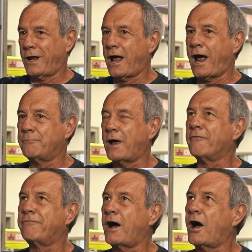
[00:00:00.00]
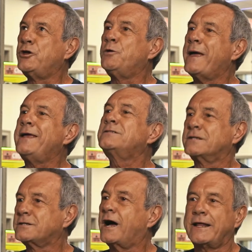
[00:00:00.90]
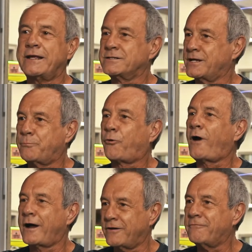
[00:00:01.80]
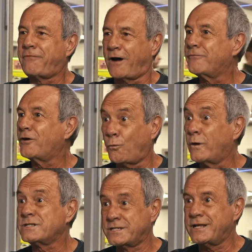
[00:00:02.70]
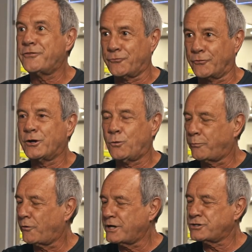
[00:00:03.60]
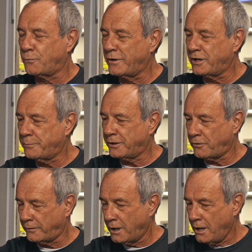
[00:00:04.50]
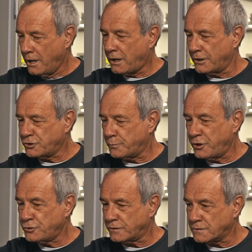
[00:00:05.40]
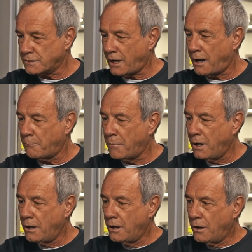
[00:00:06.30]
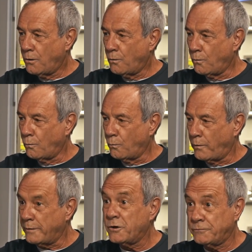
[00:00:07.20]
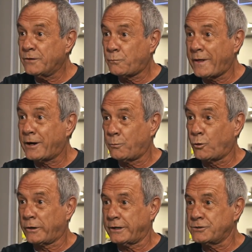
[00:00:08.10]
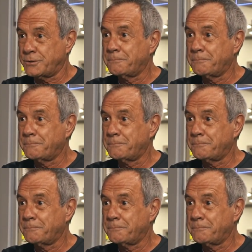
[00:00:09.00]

A Humane Society is a private 501c3 corporation. We depend on contributions. We moved in without a mortgage.